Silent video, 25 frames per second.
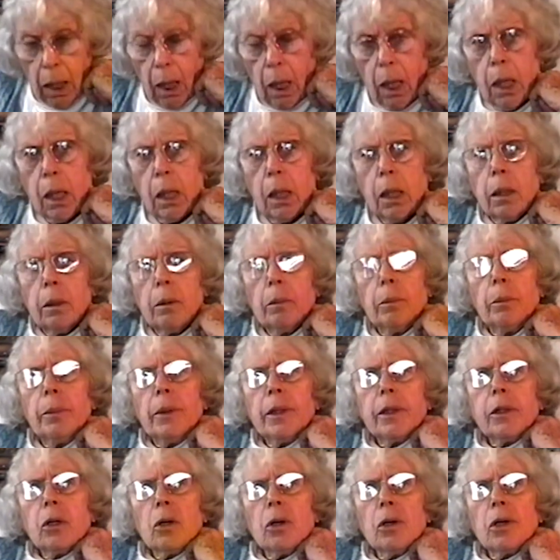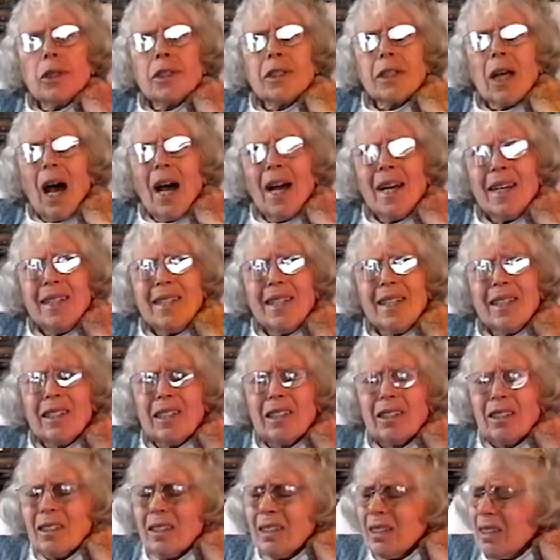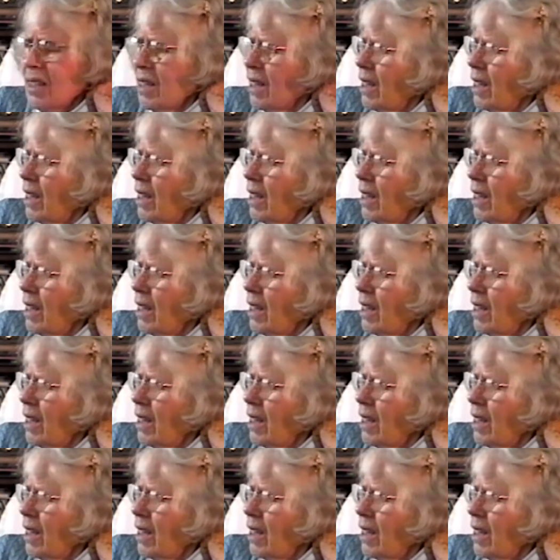Because I did it.